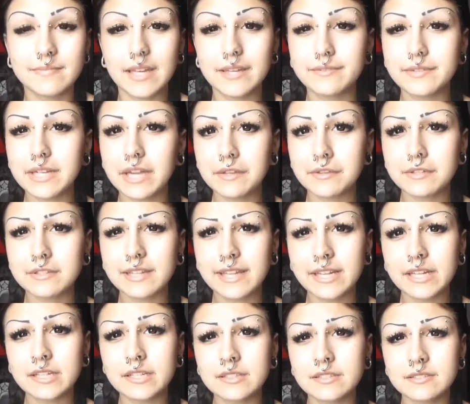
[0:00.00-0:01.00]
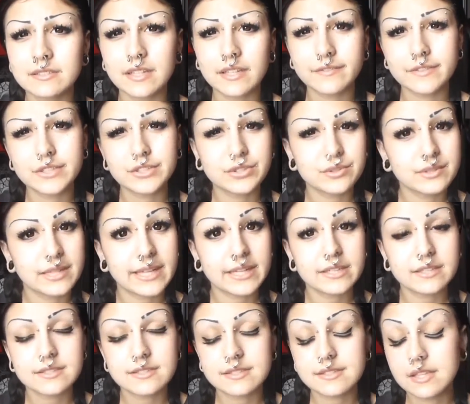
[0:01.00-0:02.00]
every other layer, every 2
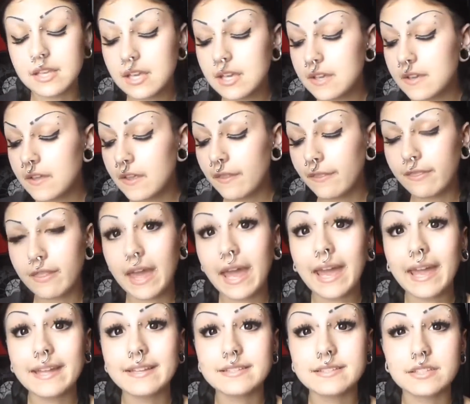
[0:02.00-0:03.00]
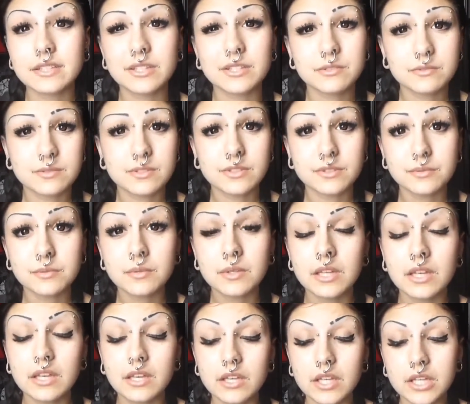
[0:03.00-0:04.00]
layers that you do
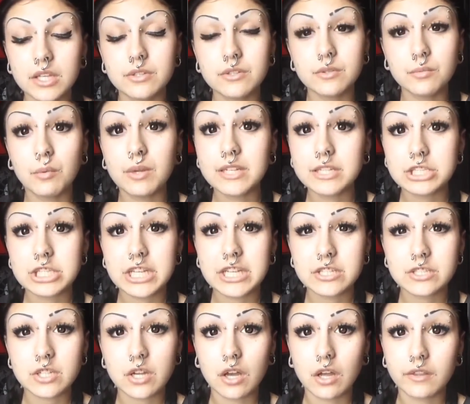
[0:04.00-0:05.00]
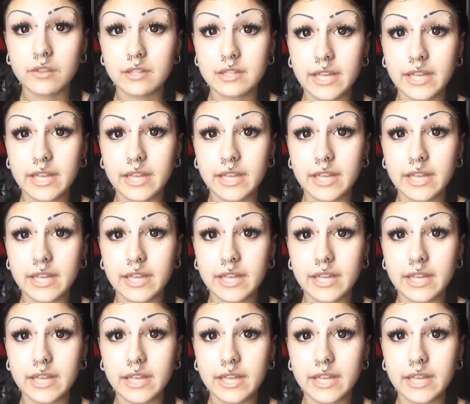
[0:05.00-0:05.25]
want to change all the